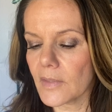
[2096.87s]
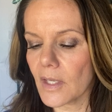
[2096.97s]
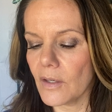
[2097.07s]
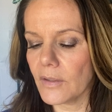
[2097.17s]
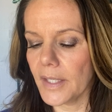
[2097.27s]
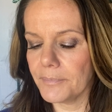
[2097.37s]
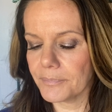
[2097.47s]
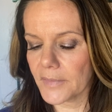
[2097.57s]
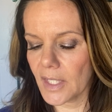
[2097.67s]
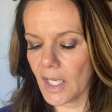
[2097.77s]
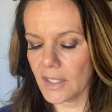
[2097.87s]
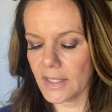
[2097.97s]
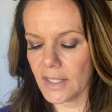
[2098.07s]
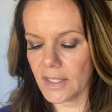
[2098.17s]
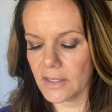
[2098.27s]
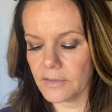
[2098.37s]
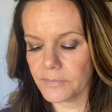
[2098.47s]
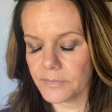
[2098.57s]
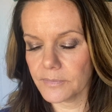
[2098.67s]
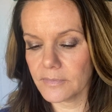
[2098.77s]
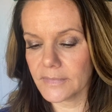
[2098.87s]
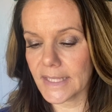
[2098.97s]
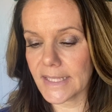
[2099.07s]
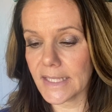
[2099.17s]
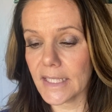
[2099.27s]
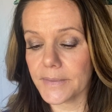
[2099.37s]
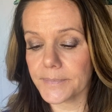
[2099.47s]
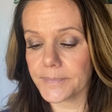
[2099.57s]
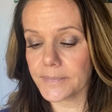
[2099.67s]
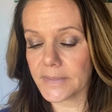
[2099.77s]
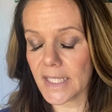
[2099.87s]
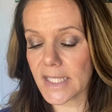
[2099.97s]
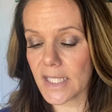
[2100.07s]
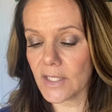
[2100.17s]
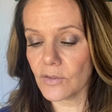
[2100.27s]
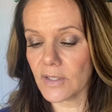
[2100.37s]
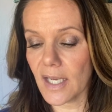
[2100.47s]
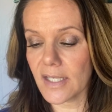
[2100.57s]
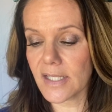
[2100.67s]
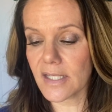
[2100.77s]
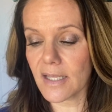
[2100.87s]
Okay, and then that's it. That's it, you guys.